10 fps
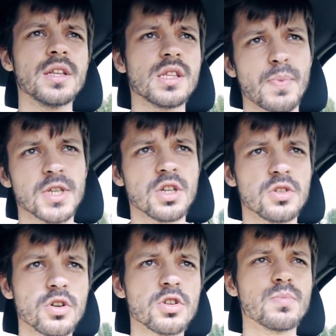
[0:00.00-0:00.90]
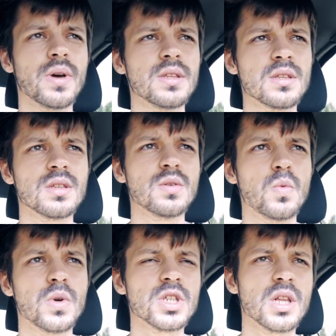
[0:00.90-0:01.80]
the special document
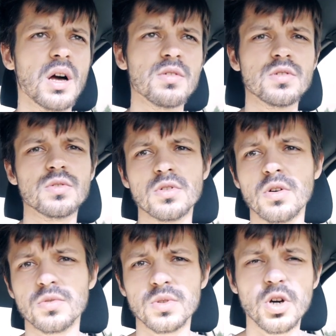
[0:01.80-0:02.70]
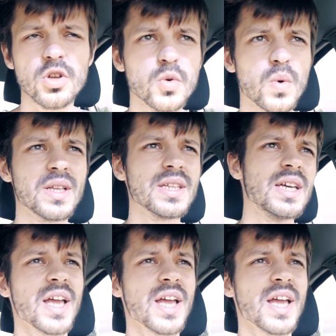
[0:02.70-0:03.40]
which allows you to go to the other one.